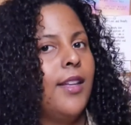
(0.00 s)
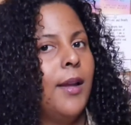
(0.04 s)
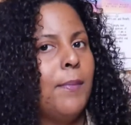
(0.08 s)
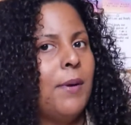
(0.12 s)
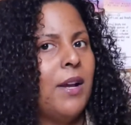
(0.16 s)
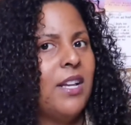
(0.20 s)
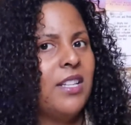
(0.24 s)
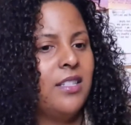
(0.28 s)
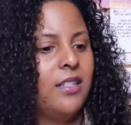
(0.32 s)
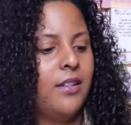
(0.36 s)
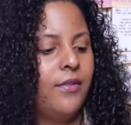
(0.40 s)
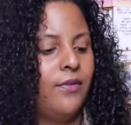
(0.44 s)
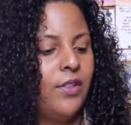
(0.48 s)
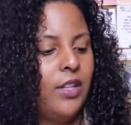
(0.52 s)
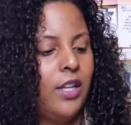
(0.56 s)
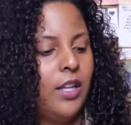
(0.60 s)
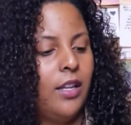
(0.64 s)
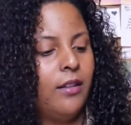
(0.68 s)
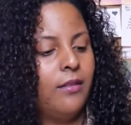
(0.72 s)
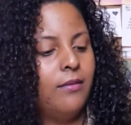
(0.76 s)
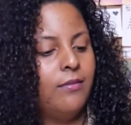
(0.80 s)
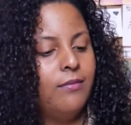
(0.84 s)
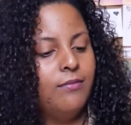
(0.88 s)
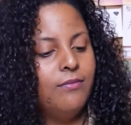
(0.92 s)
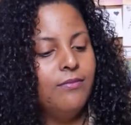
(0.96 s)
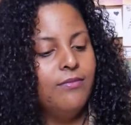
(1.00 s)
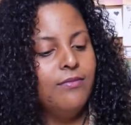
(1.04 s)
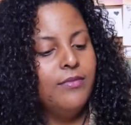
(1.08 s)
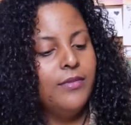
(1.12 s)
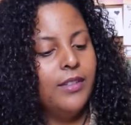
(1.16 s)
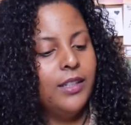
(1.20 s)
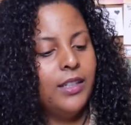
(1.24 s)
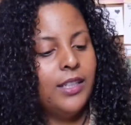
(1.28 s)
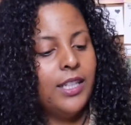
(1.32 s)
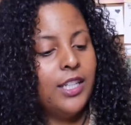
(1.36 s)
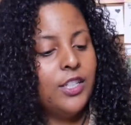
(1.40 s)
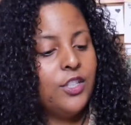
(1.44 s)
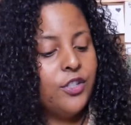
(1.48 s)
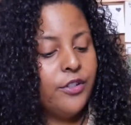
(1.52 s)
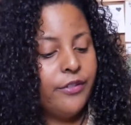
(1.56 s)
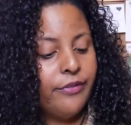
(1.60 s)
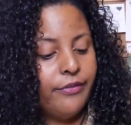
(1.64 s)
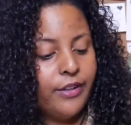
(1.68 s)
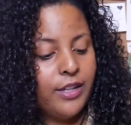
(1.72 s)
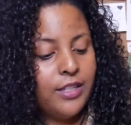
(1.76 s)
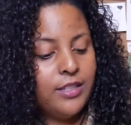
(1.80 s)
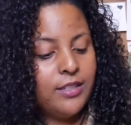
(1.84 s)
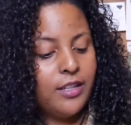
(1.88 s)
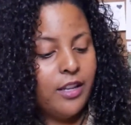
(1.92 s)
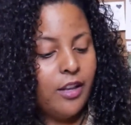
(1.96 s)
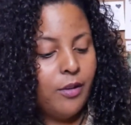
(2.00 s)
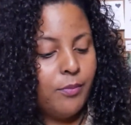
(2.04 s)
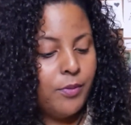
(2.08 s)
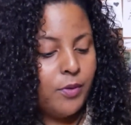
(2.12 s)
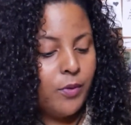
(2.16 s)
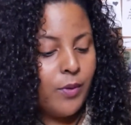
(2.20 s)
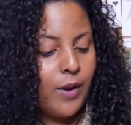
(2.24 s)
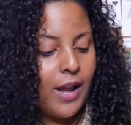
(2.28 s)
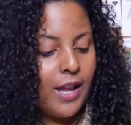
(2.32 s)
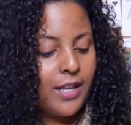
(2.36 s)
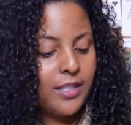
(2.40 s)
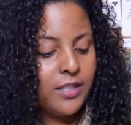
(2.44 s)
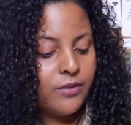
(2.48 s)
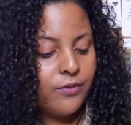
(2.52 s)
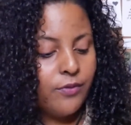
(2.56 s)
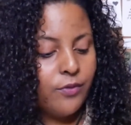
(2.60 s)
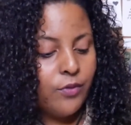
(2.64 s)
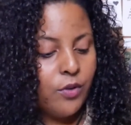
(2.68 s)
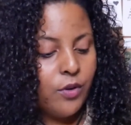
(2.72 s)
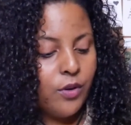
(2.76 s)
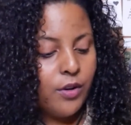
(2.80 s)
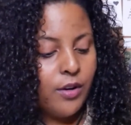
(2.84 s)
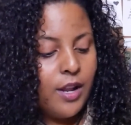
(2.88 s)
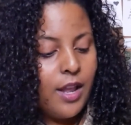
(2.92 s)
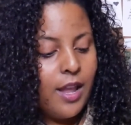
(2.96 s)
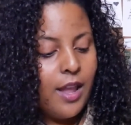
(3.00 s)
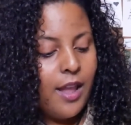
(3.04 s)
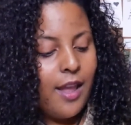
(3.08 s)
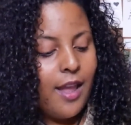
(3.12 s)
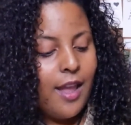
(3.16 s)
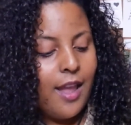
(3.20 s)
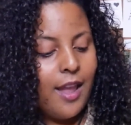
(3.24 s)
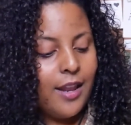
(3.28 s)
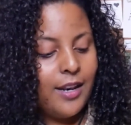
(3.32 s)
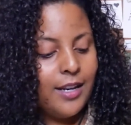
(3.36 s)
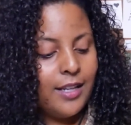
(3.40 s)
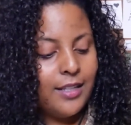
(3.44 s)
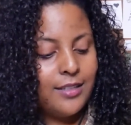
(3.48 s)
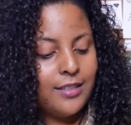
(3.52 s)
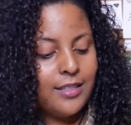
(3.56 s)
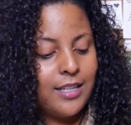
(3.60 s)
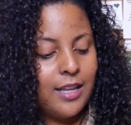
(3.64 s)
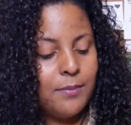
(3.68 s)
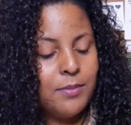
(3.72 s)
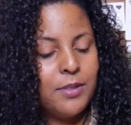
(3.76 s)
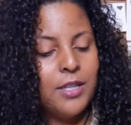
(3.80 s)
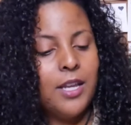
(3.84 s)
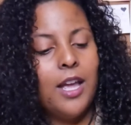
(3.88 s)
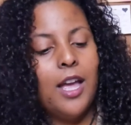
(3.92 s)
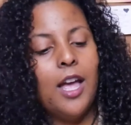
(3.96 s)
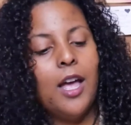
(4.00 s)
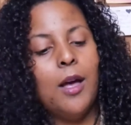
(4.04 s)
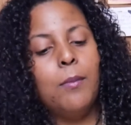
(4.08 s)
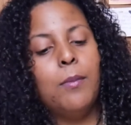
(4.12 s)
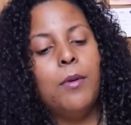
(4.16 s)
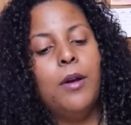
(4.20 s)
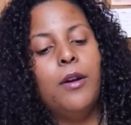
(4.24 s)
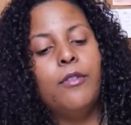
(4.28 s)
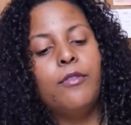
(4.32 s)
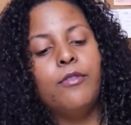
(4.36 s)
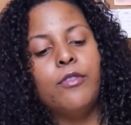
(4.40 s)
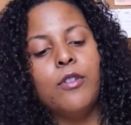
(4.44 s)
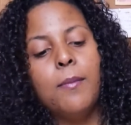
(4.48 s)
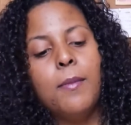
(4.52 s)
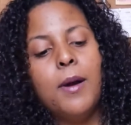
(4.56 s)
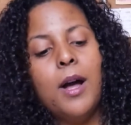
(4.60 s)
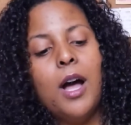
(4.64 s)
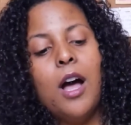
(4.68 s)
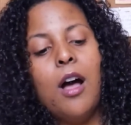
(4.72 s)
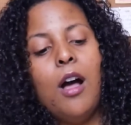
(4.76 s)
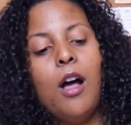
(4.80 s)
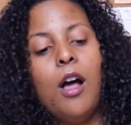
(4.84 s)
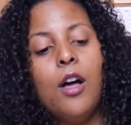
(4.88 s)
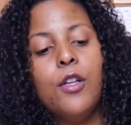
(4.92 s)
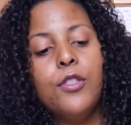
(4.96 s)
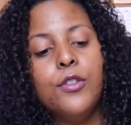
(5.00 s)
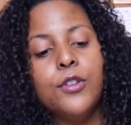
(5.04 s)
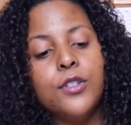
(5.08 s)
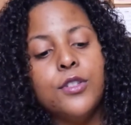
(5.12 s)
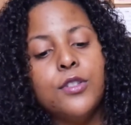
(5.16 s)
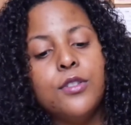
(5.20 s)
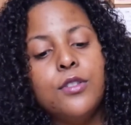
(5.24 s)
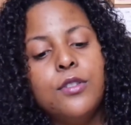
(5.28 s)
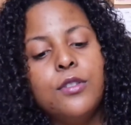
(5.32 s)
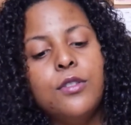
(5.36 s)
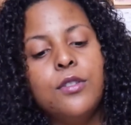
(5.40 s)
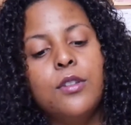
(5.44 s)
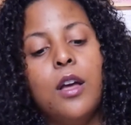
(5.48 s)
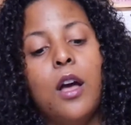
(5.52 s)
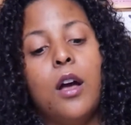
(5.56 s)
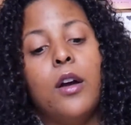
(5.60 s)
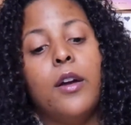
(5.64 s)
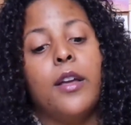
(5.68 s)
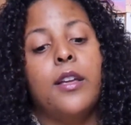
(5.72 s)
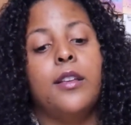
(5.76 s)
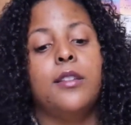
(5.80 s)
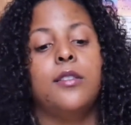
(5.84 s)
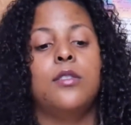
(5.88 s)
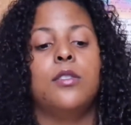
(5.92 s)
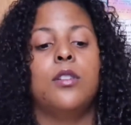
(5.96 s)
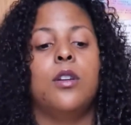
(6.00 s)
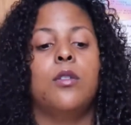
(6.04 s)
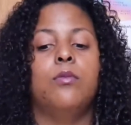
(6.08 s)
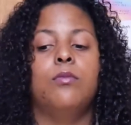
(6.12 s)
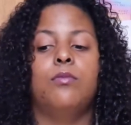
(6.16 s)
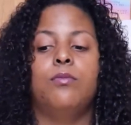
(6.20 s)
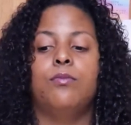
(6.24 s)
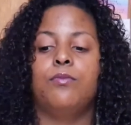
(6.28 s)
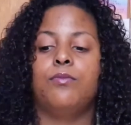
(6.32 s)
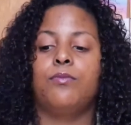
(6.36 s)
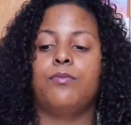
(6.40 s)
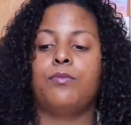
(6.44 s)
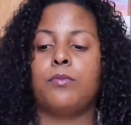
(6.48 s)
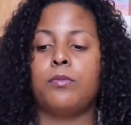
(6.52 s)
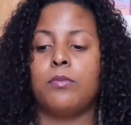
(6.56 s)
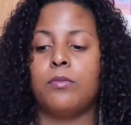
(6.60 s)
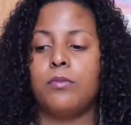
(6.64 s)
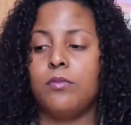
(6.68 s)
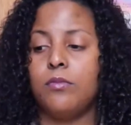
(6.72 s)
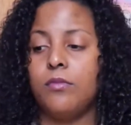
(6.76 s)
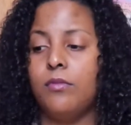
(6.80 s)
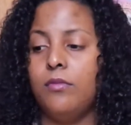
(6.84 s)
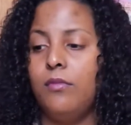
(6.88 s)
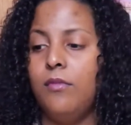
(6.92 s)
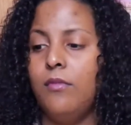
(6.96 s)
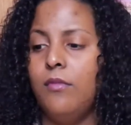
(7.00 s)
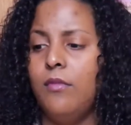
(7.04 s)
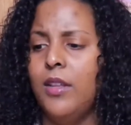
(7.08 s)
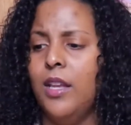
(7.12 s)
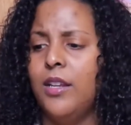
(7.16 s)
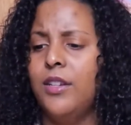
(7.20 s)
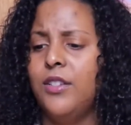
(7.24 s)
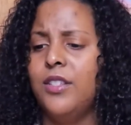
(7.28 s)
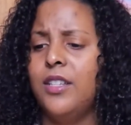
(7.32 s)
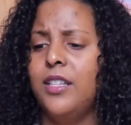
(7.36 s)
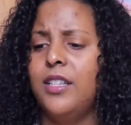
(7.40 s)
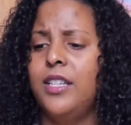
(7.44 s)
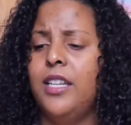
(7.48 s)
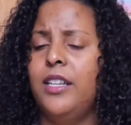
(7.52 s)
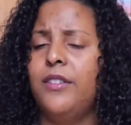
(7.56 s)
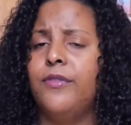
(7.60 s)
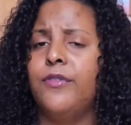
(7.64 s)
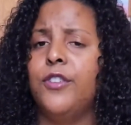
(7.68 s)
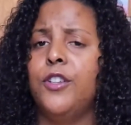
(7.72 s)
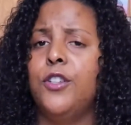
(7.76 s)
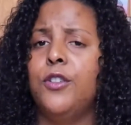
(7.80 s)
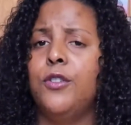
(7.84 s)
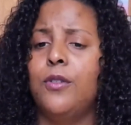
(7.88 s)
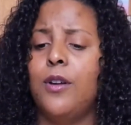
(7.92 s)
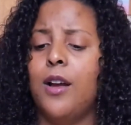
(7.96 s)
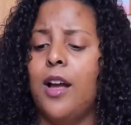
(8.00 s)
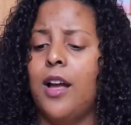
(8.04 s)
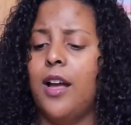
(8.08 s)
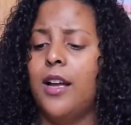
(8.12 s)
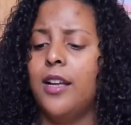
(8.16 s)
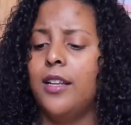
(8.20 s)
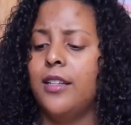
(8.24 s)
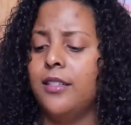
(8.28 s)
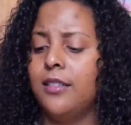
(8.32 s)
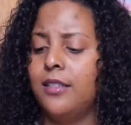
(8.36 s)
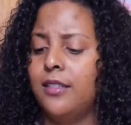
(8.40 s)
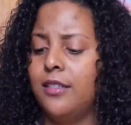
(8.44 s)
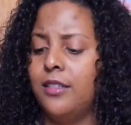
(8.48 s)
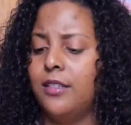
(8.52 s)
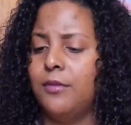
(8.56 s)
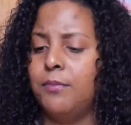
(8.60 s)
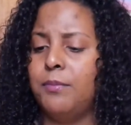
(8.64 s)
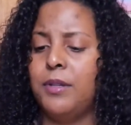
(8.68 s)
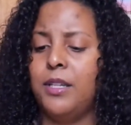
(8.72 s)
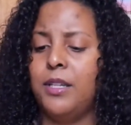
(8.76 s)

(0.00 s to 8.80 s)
a positive thing. Let your friends help you. Ask for and accept help from others. Okay, so there's a need for you guys to